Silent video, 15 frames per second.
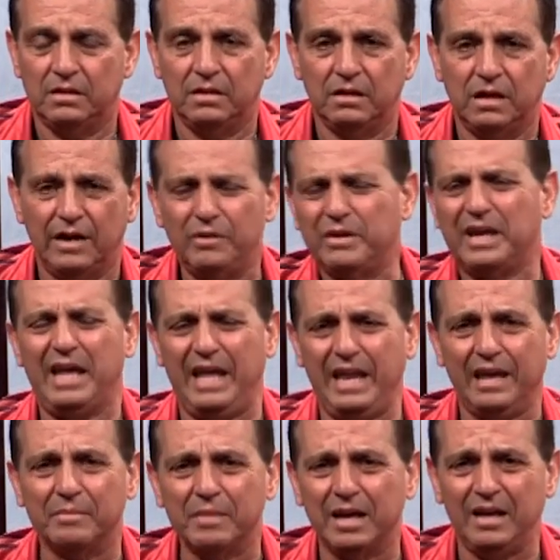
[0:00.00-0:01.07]
Are you
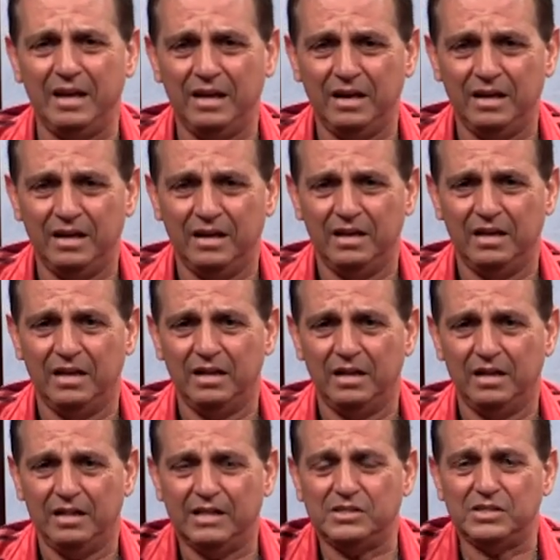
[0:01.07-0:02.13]
kidding me?
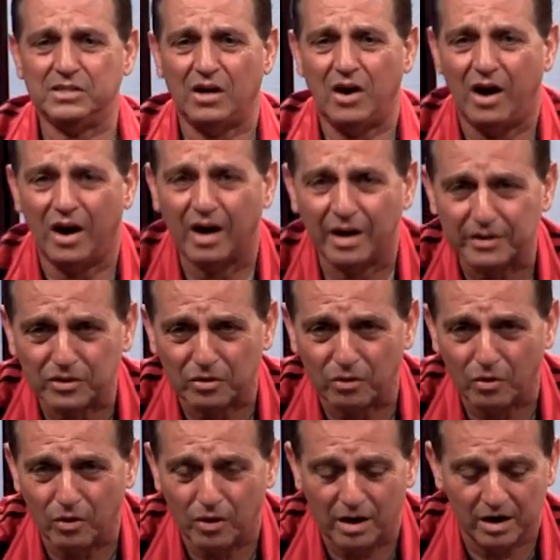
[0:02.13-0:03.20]
This is a
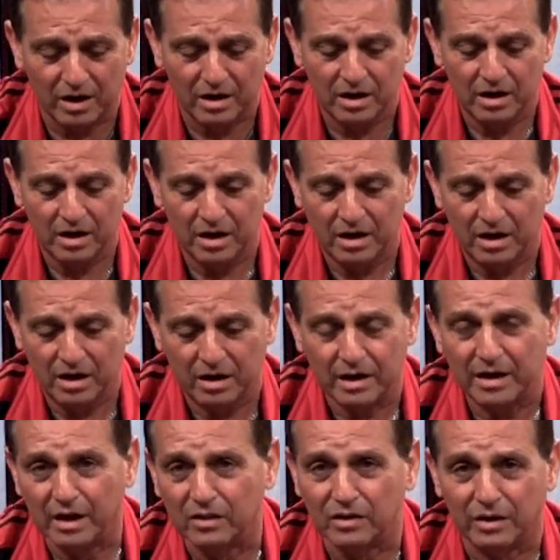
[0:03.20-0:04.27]
hardcore
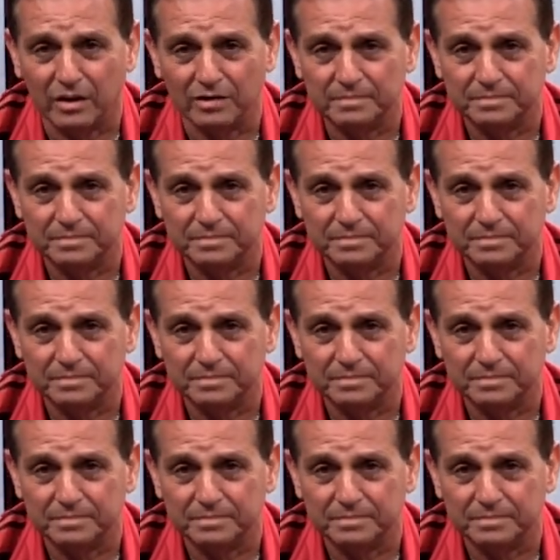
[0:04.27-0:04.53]
killer.